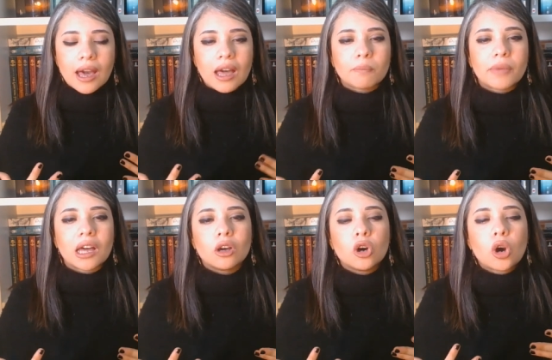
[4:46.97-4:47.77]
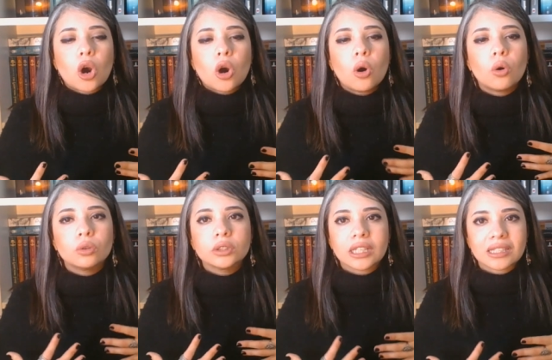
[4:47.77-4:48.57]
about
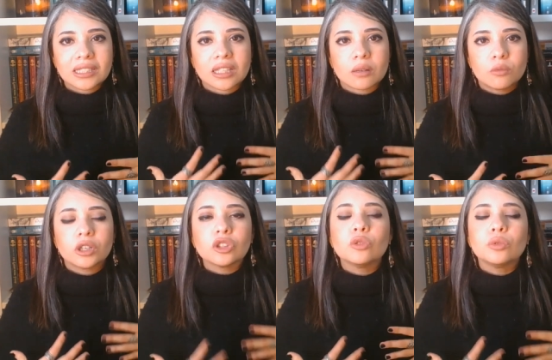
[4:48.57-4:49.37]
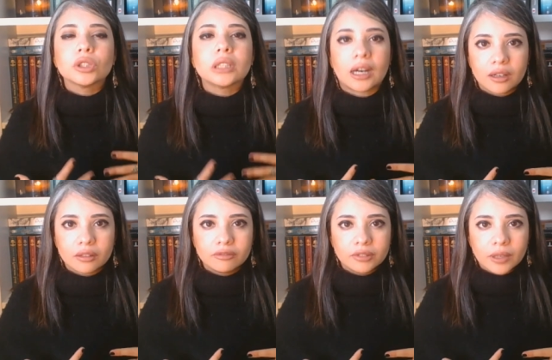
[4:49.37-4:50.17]
holding someone you love.